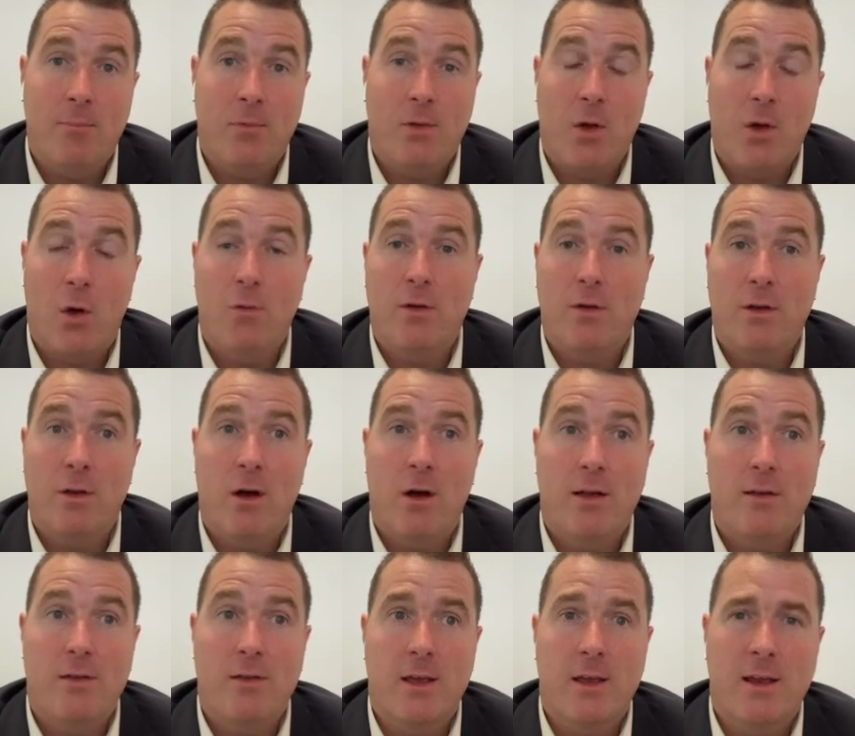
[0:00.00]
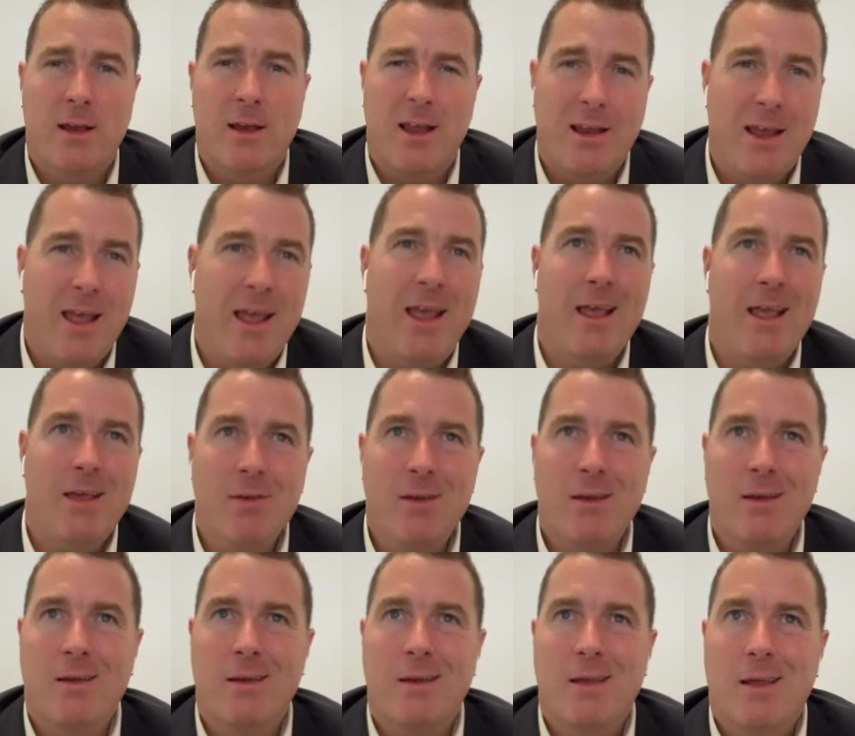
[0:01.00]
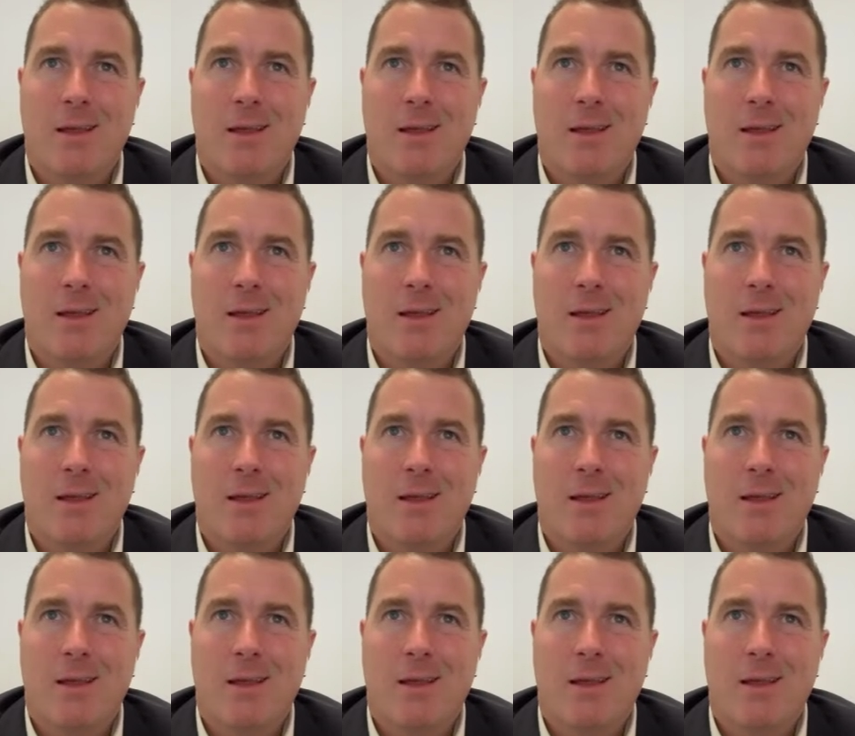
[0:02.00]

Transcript: COVID-19, and even,